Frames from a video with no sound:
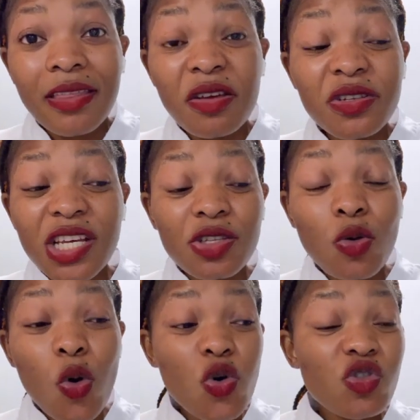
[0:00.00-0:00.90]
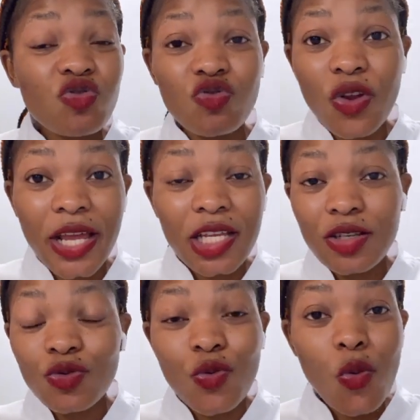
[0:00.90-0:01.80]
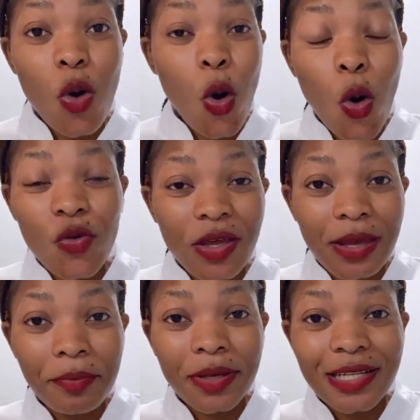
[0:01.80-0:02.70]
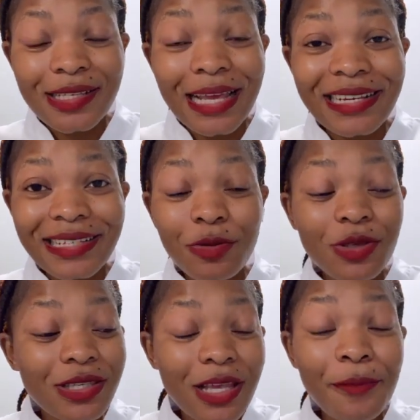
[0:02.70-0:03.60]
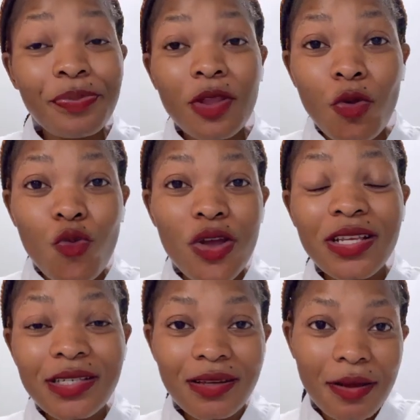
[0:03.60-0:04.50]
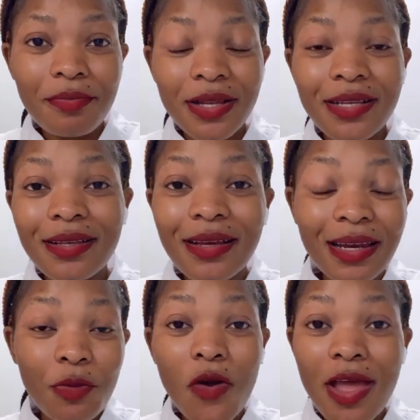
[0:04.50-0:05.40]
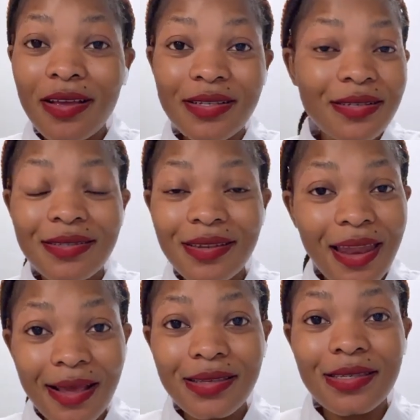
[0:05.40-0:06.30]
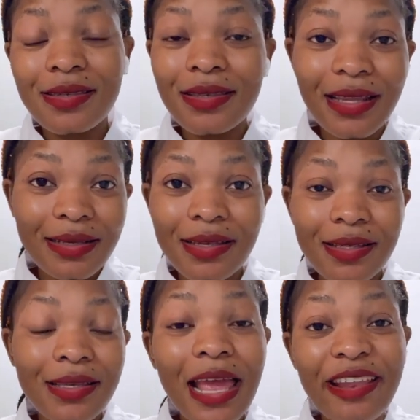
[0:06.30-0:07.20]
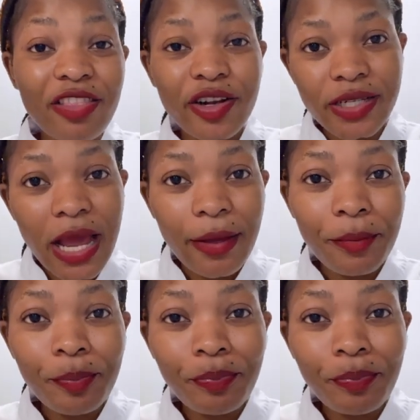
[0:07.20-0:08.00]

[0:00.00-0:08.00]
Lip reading: they'll just go straight to all the companies and you see which company required nurses at that time.